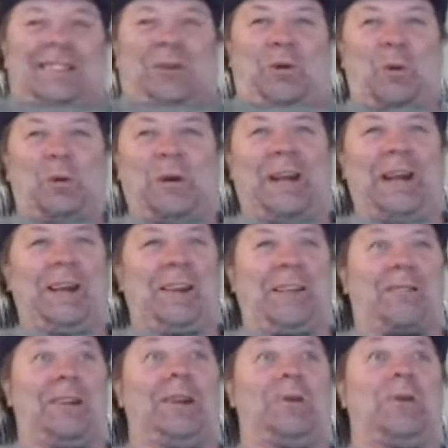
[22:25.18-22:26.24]
Old can of
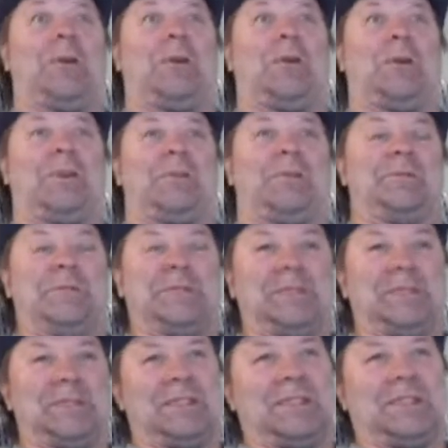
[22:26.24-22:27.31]
3-in-1 oil.
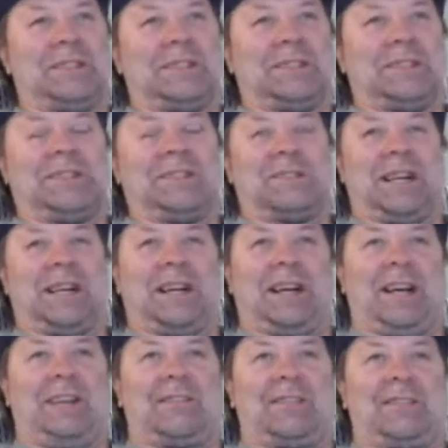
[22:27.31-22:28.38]
Gotta
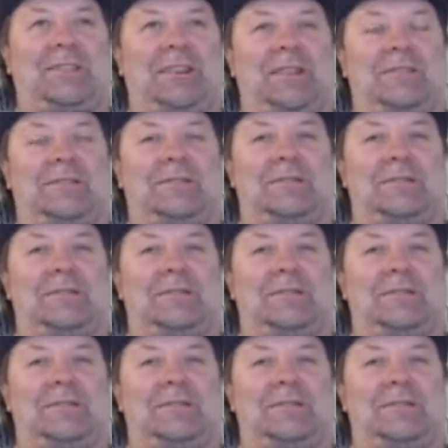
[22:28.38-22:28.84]
have it around.